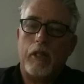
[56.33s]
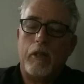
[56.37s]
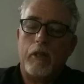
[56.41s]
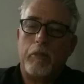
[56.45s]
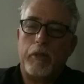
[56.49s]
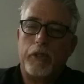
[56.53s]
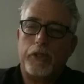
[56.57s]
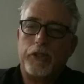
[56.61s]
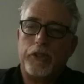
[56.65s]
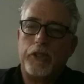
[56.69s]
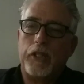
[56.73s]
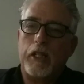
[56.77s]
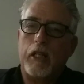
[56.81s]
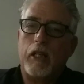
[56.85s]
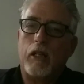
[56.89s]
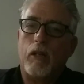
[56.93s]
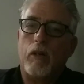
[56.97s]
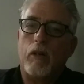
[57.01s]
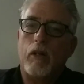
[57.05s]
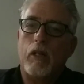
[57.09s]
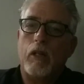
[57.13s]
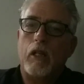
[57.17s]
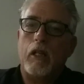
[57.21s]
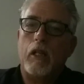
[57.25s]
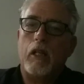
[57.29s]
but still,
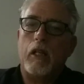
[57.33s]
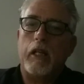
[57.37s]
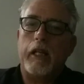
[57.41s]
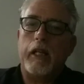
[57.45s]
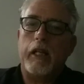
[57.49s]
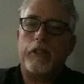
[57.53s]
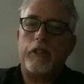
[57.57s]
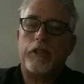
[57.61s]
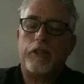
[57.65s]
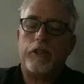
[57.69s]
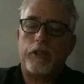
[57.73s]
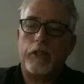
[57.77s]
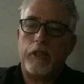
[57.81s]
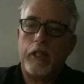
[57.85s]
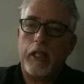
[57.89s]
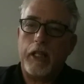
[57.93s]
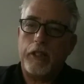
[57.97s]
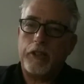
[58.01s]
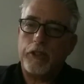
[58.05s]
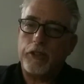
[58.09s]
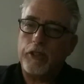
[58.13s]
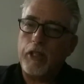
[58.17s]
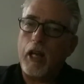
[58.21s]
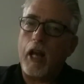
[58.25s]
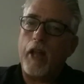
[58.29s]

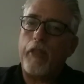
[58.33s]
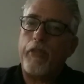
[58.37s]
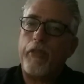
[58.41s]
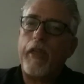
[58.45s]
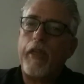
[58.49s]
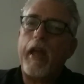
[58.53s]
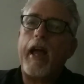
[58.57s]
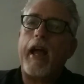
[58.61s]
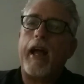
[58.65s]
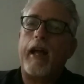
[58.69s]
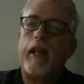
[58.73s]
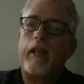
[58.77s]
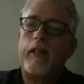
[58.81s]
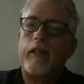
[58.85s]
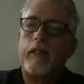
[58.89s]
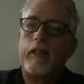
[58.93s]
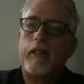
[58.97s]
it's not that.